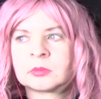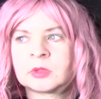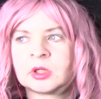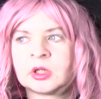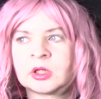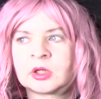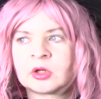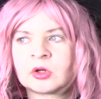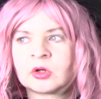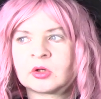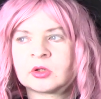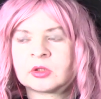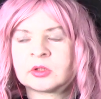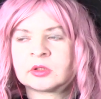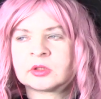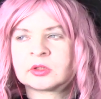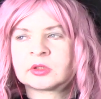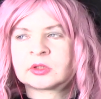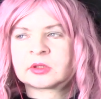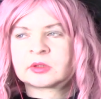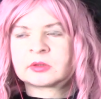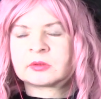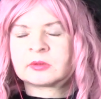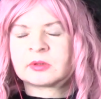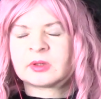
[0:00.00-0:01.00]
he
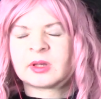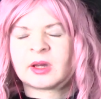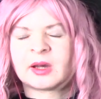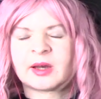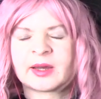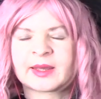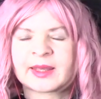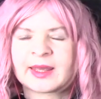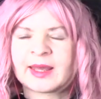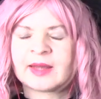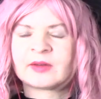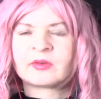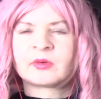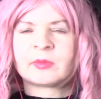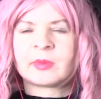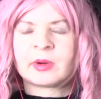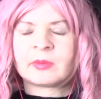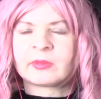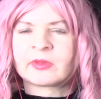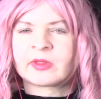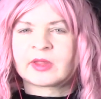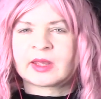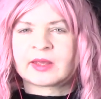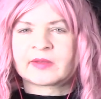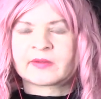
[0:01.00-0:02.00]
couldn't. I can't
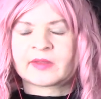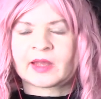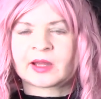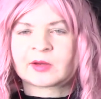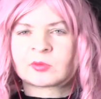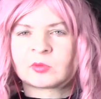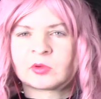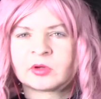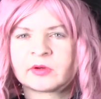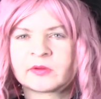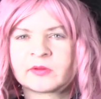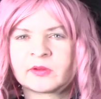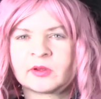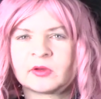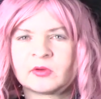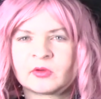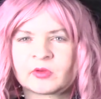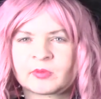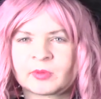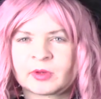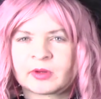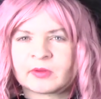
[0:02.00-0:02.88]
remember the exact words he used,